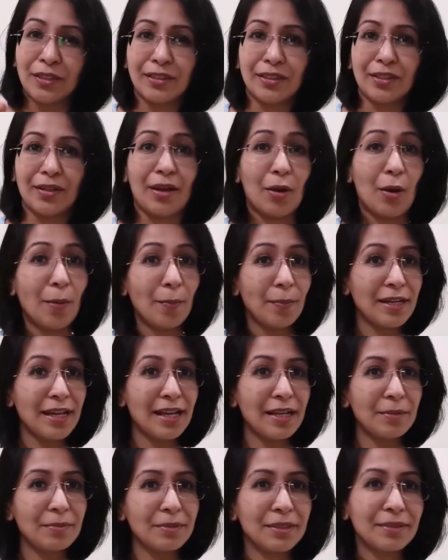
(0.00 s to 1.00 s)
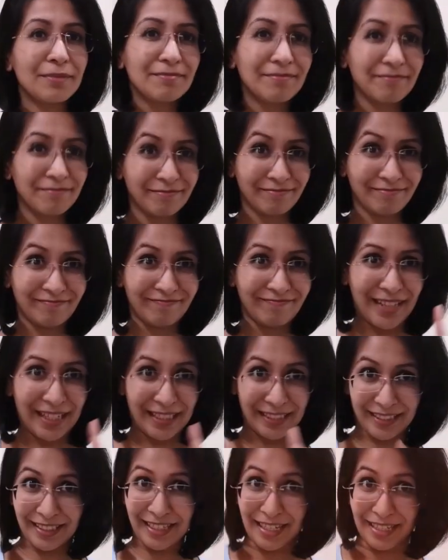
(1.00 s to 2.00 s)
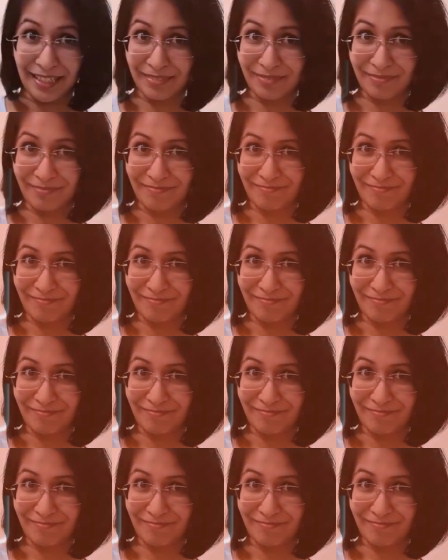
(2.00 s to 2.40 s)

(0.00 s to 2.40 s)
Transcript: So I hope it helps. Let's see.